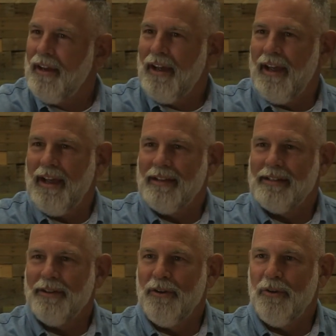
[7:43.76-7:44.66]
And
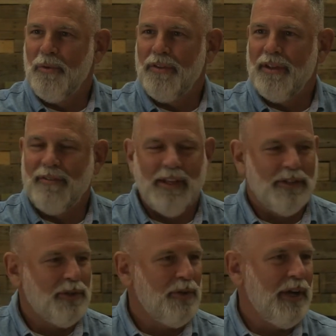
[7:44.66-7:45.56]
so with everything
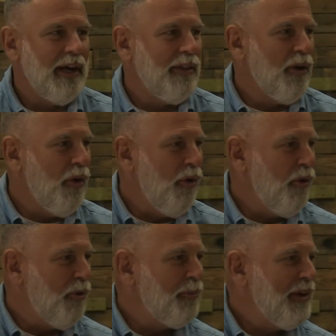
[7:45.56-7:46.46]
that's going on in the
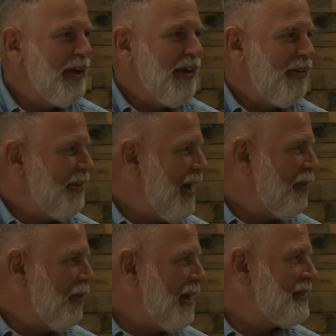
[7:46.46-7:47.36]
home, they're
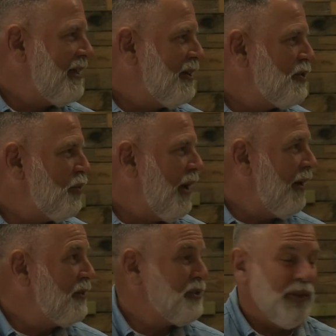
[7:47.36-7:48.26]
not resting as
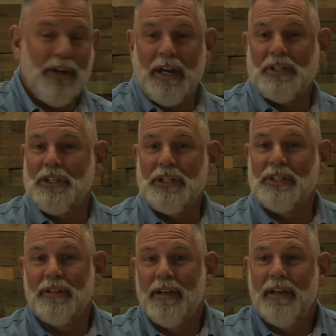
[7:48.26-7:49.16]
well. So they're actually
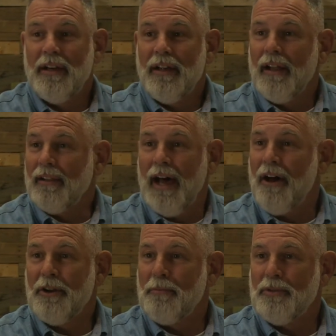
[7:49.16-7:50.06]
just
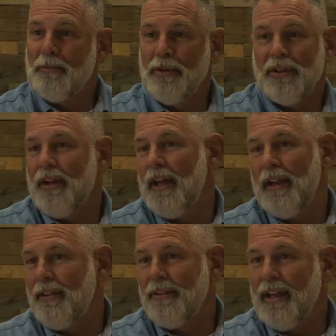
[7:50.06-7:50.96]
allowing them to put their head
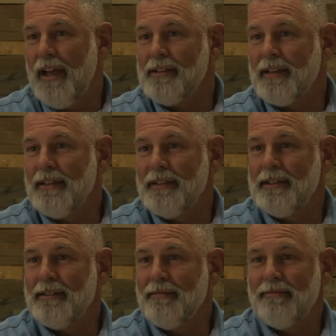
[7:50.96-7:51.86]
on their desk and
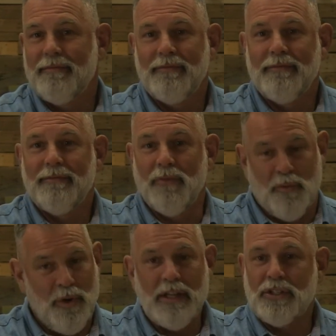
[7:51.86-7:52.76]
just
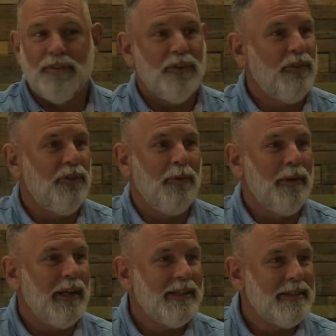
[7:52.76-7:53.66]
rest for a few
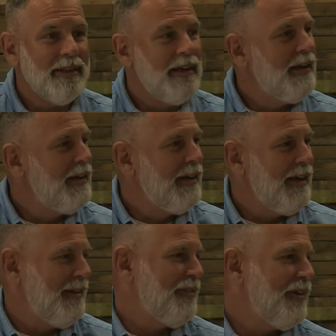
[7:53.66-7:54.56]
minutes.
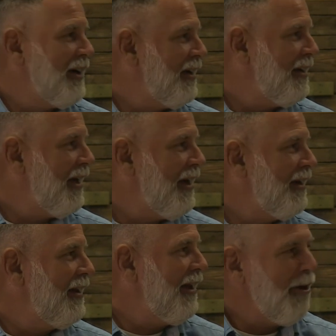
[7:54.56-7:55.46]
And they're finding that
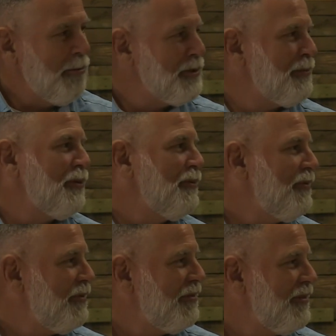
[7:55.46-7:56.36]
it helps them to
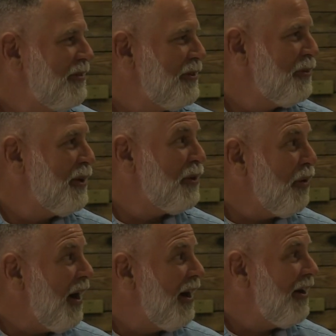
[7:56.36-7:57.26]

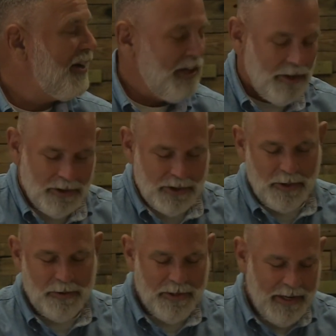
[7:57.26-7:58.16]
reacquire, so